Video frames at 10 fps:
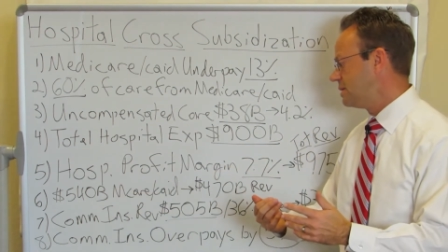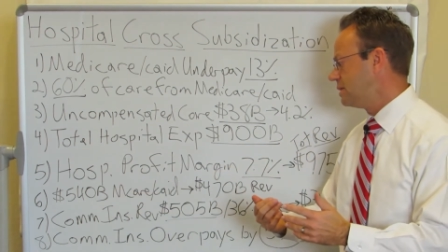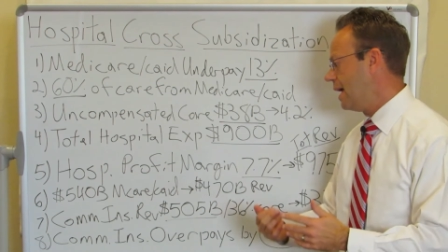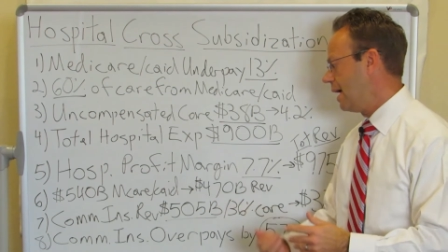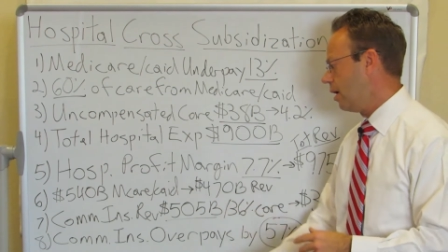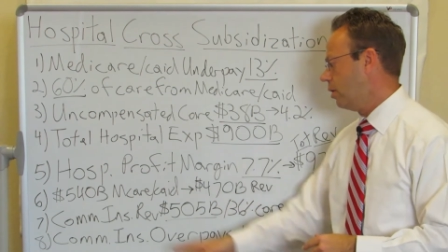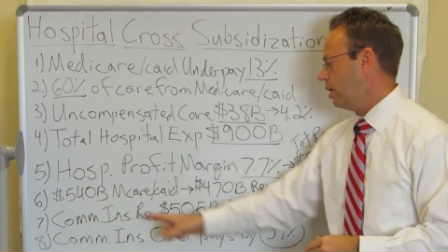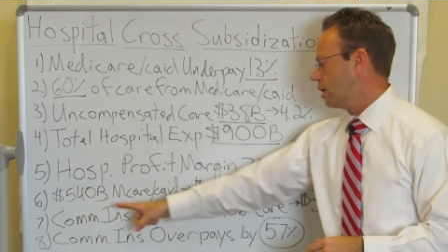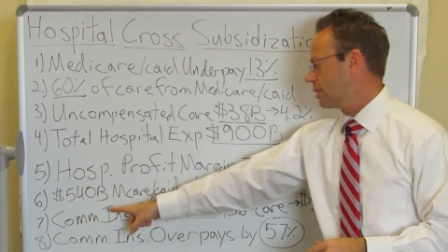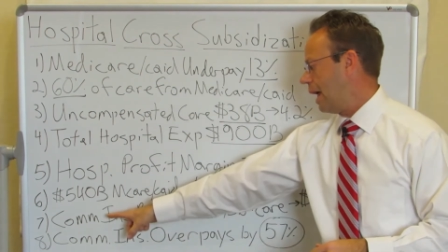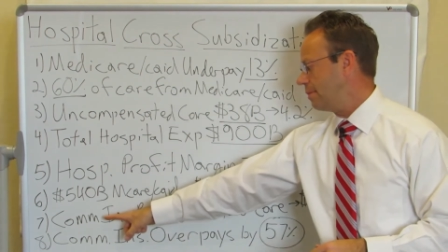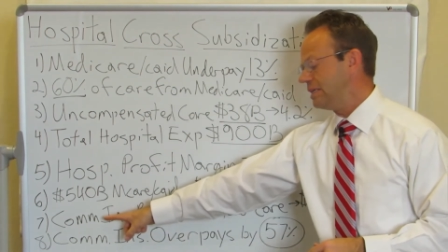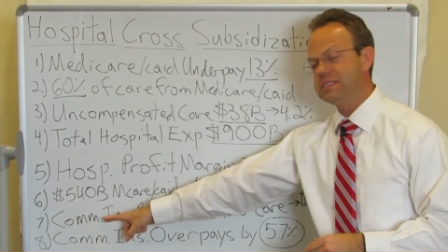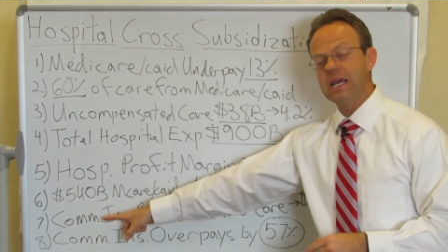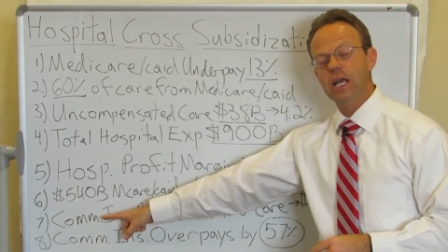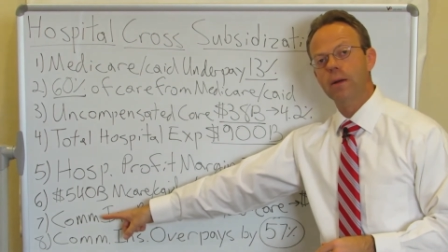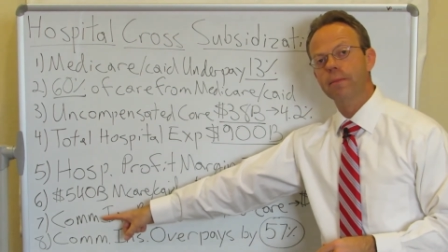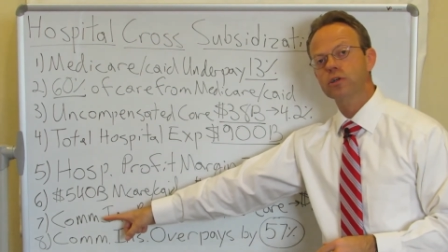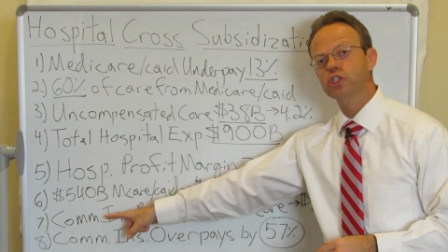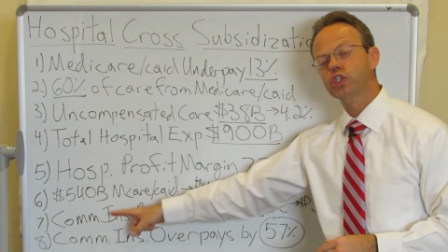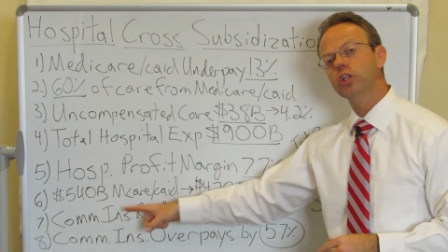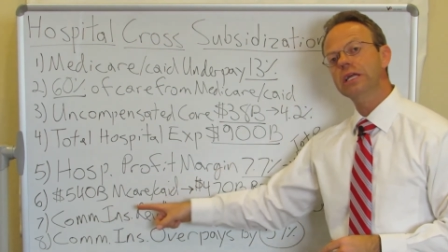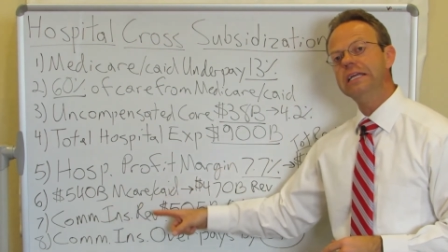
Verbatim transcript: now that means that commercial